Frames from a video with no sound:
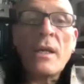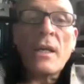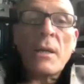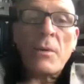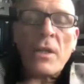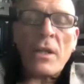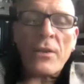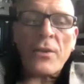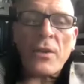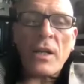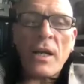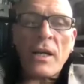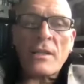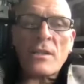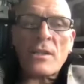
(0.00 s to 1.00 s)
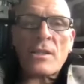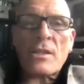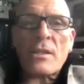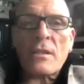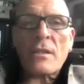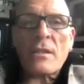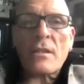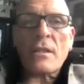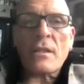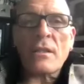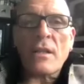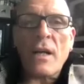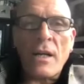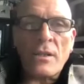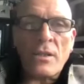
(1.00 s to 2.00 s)
I mean, the light thing
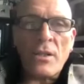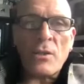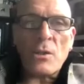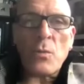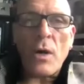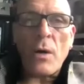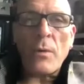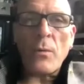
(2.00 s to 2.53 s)
idea as well.